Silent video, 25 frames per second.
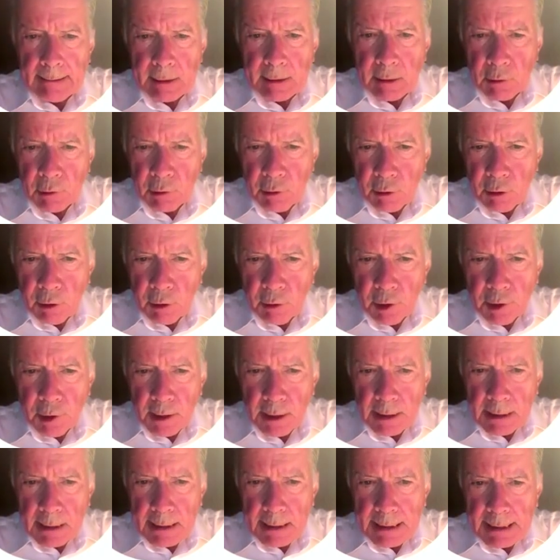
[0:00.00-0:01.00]

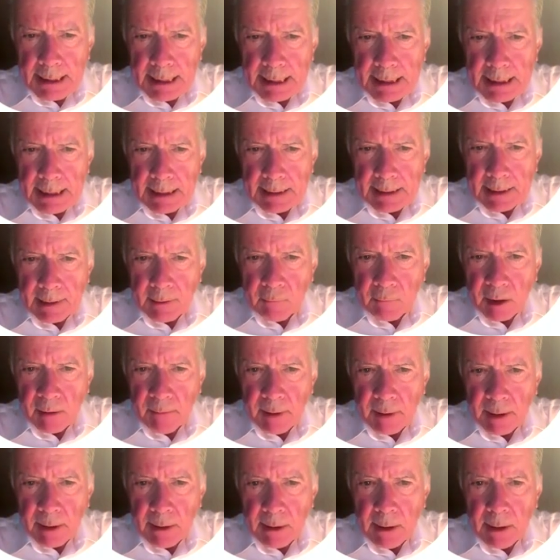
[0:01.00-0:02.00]
conclude in saying that
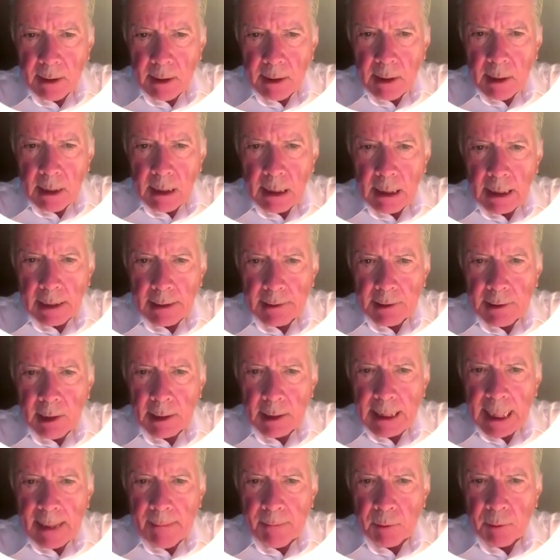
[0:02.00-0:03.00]
women are
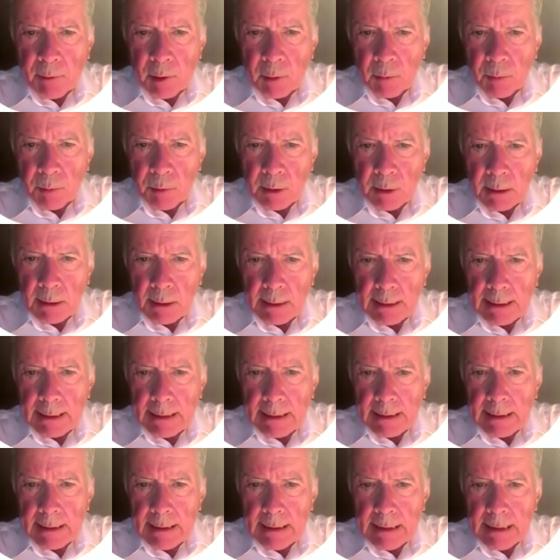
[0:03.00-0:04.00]
not
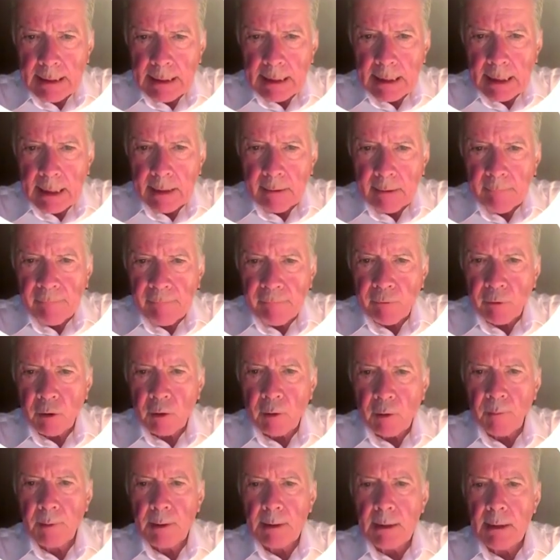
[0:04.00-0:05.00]
appropriately
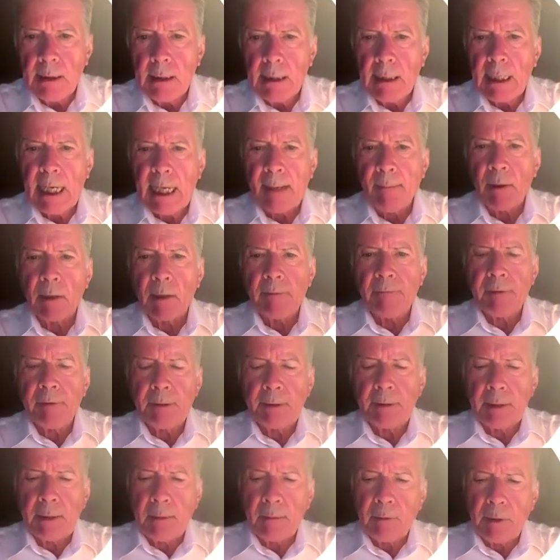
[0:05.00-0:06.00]
informed about
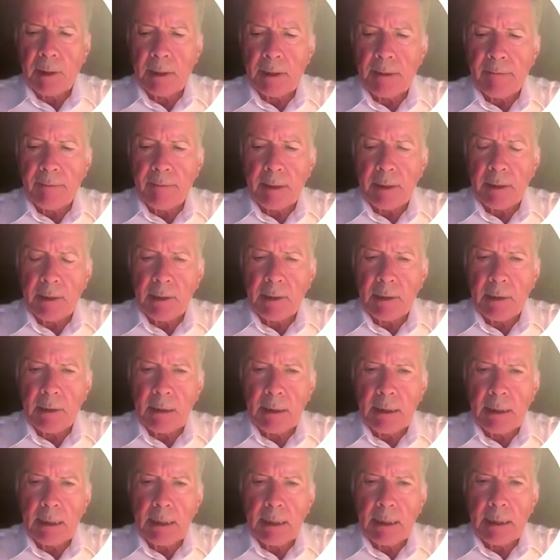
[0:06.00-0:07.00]
fertility preservation,
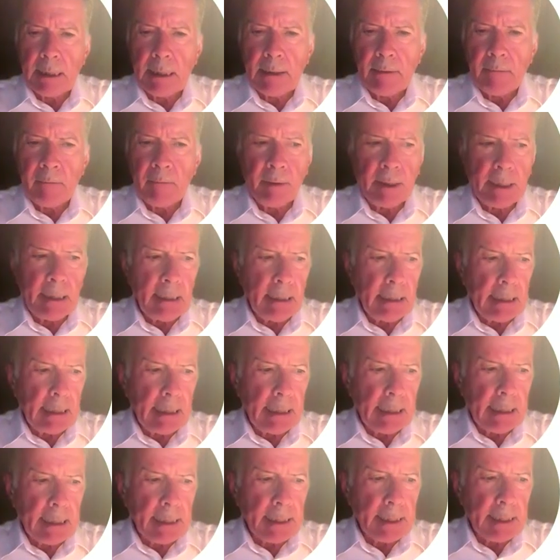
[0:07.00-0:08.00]
and we
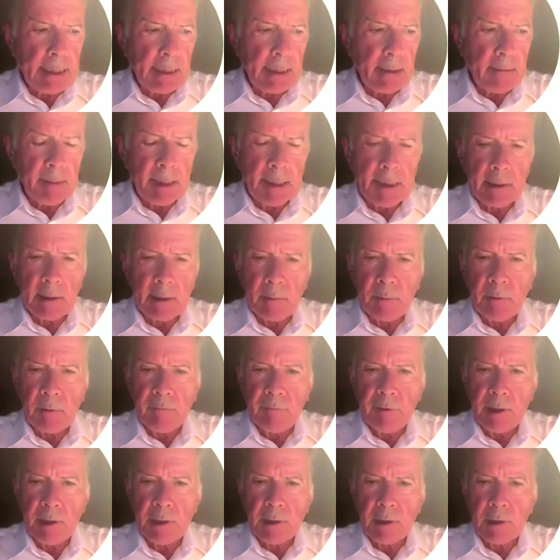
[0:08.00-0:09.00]
as a medical
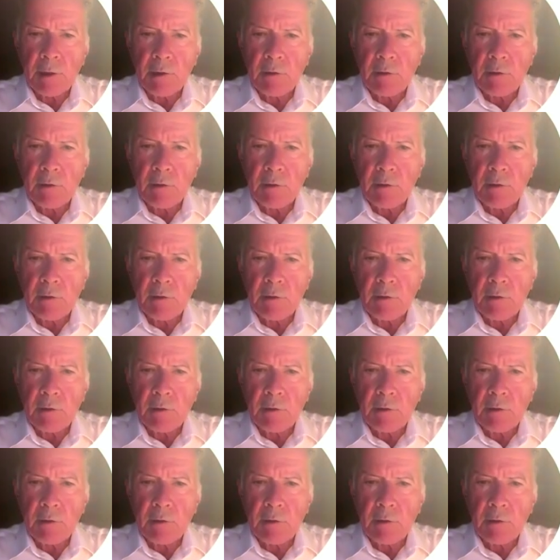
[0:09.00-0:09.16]
profession